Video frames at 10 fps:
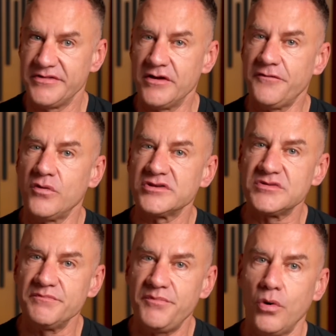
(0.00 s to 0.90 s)
Therefore,
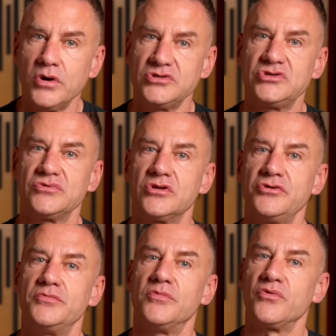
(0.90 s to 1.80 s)
it's important to
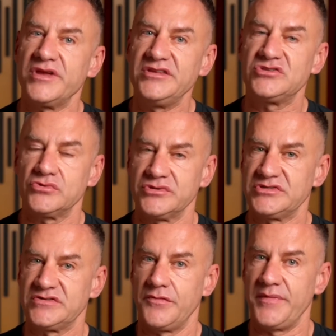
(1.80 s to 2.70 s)
include marine
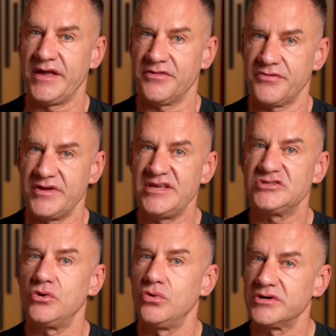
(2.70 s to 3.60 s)
sources of omega
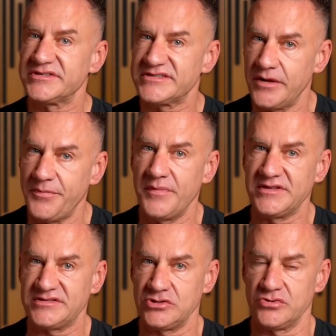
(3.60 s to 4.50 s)
threes or
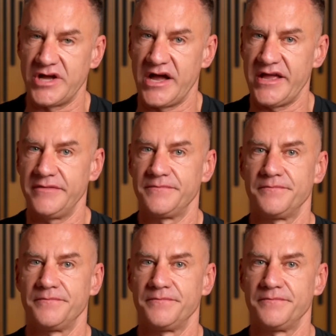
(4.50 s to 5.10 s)
supplements in your diet.